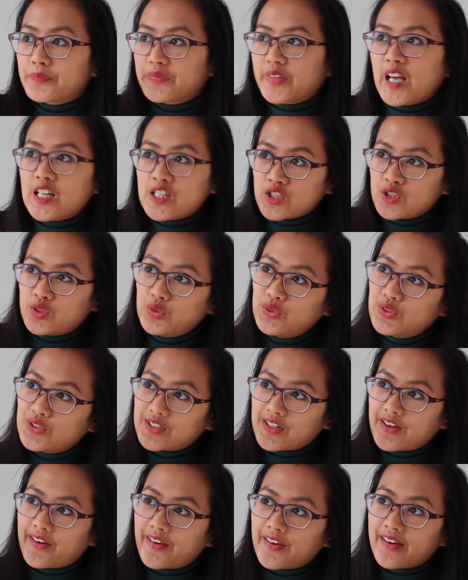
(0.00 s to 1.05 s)

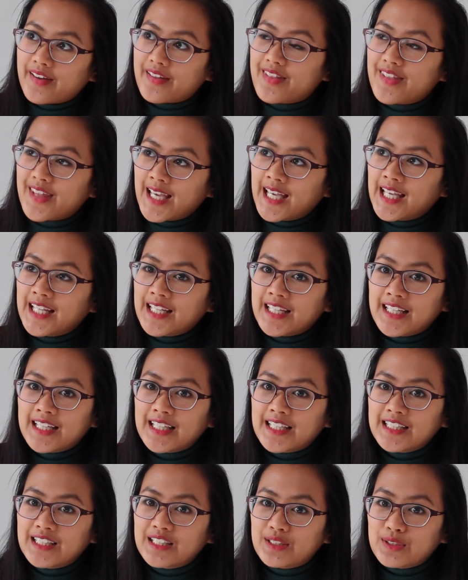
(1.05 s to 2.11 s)
Taschentücher,
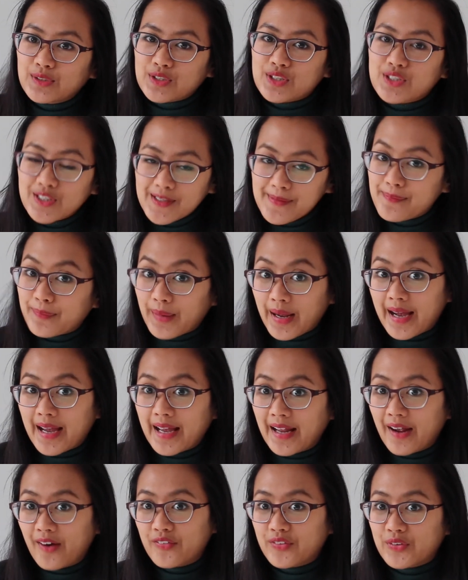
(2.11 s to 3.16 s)
then you should
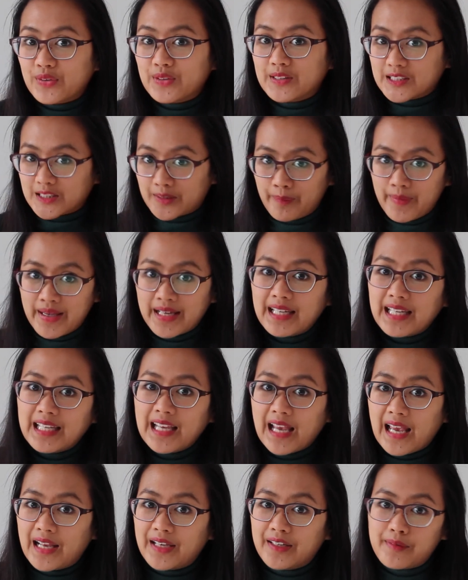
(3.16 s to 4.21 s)
buy, of course,
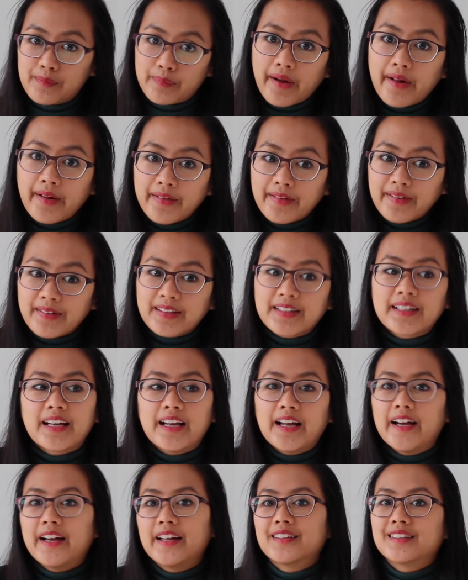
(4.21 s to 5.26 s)
many and in bulk,
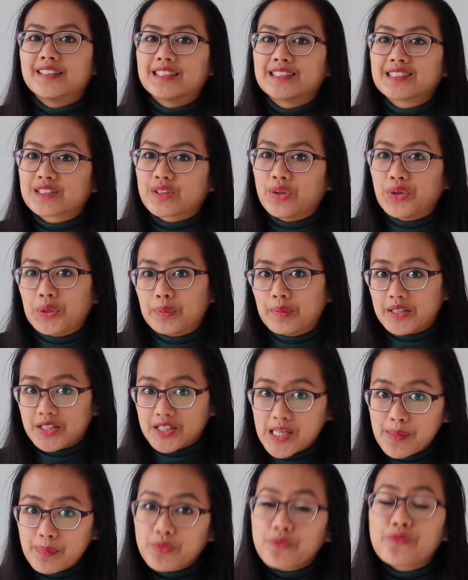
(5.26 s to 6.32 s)
and it's going to be
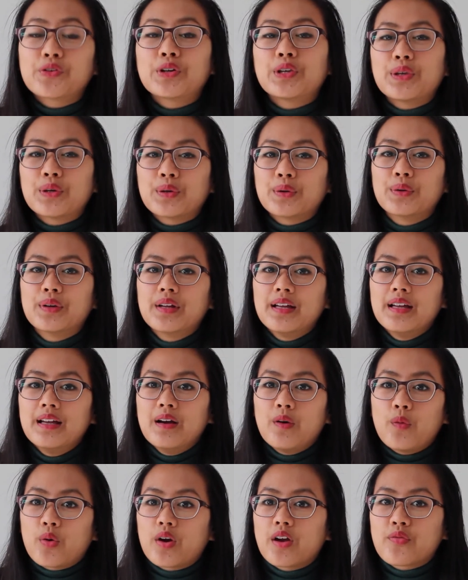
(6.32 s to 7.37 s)
cheaper for you.
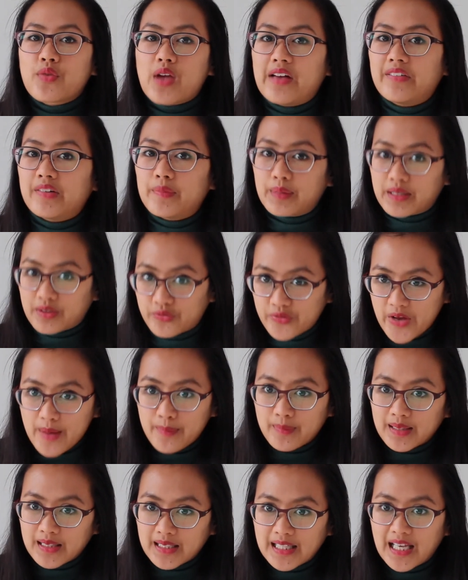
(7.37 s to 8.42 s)
Or if you have a big
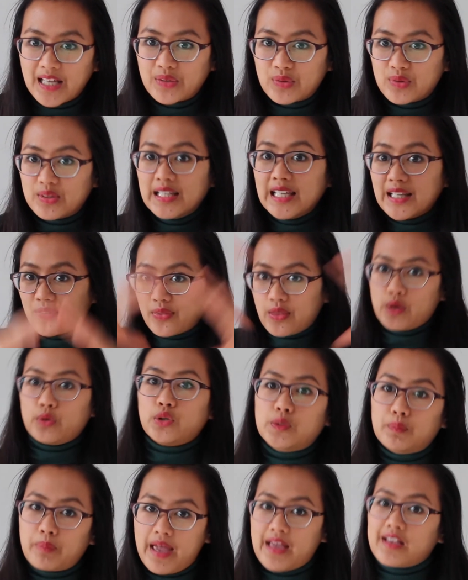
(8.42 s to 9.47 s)
family and you need
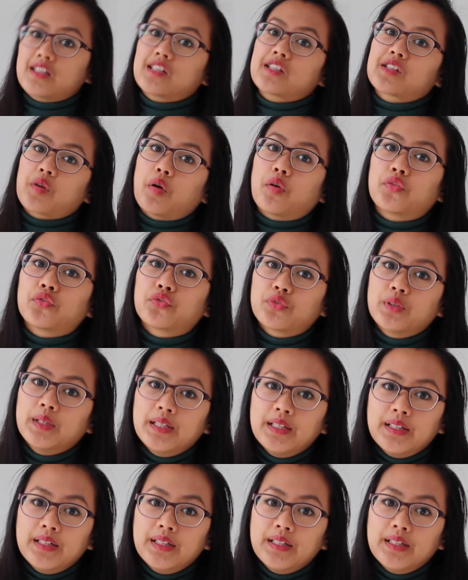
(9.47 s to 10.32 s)
those package of